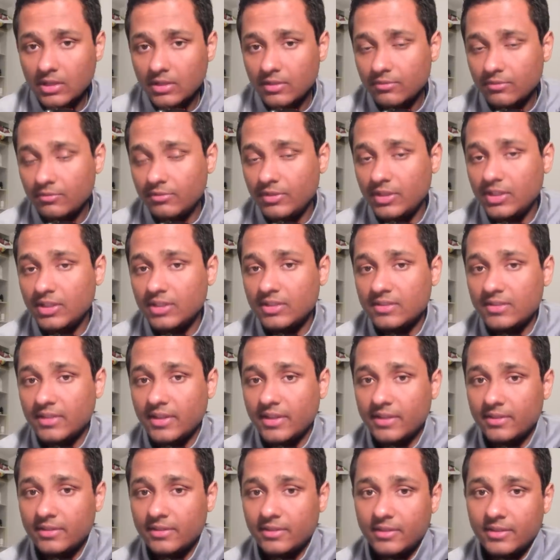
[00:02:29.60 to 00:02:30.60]
Venus
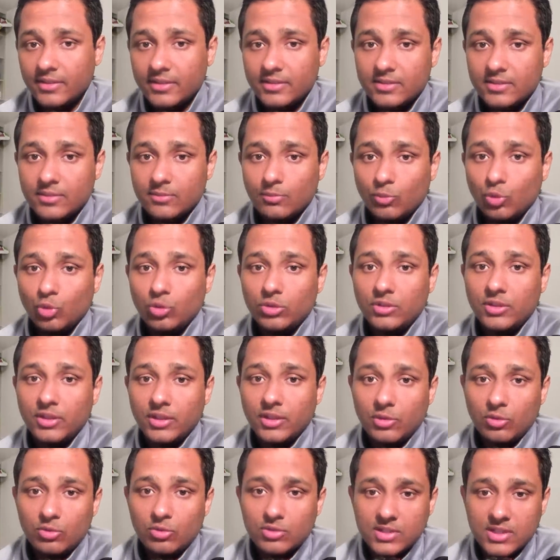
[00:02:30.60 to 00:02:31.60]
entered its Mool
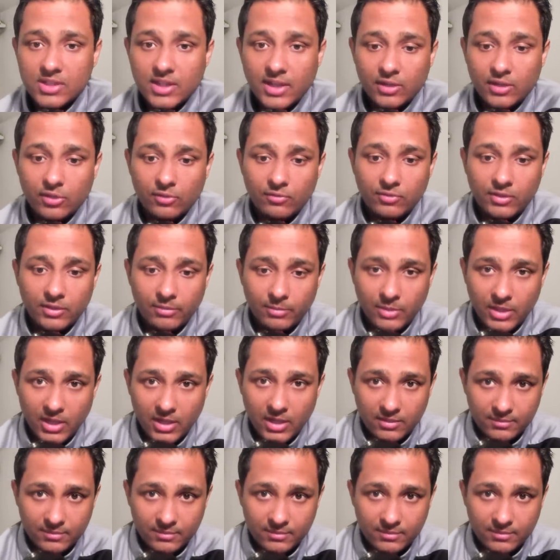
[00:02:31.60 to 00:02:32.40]
Trikon sign of Libra.